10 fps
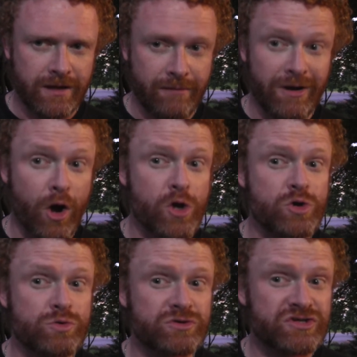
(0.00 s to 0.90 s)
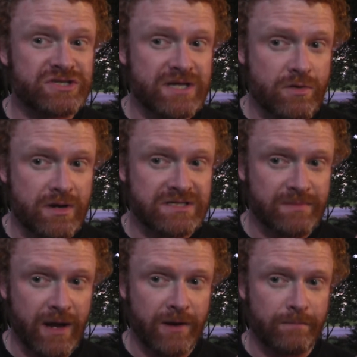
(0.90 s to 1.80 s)
I mean, are you serious
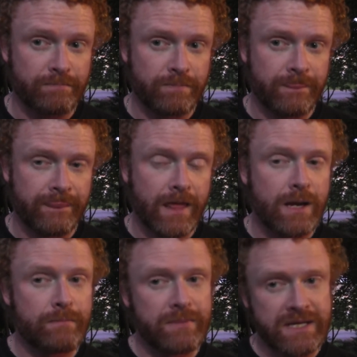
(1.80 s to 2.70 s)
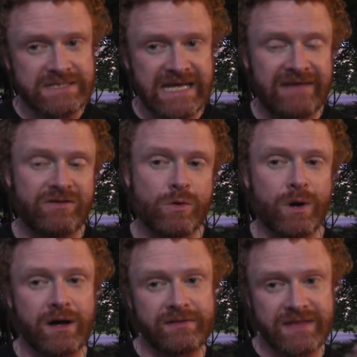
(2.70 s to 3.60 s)
about it? Because if you
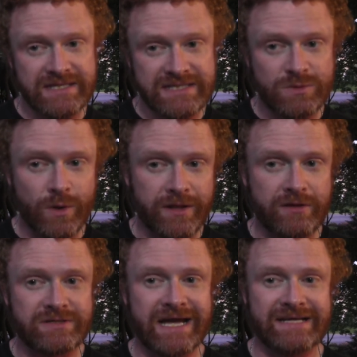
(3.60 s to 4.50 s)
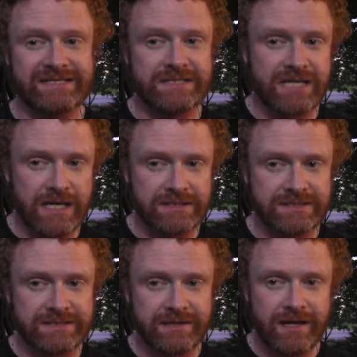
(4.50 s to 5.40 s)
are, this is one of those acid
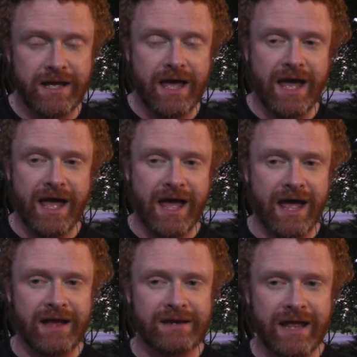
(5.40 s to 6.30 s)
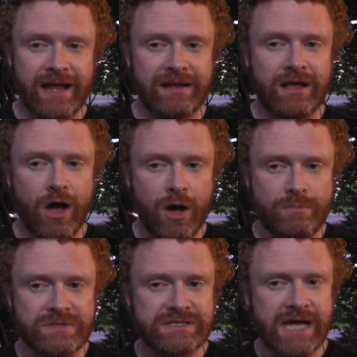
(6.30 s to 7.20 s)
tests. And it
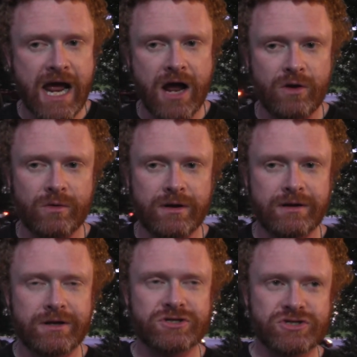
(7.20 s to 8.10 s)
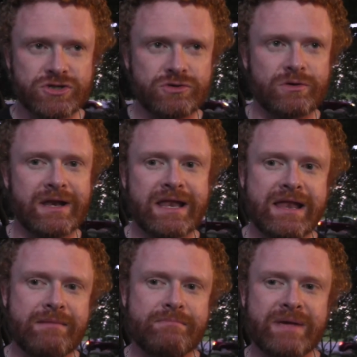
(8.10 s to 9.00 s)
comes down
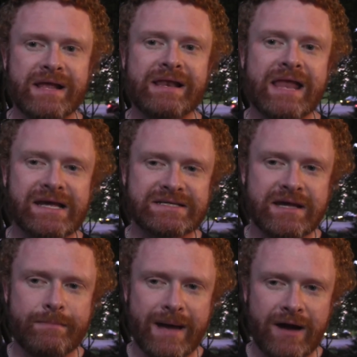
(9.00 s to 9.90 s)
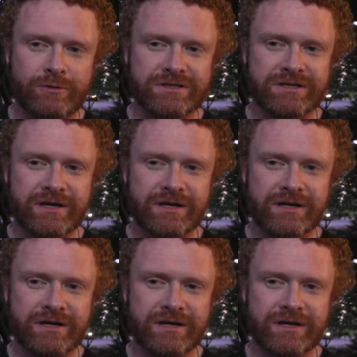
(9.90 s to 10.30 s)
to being less about,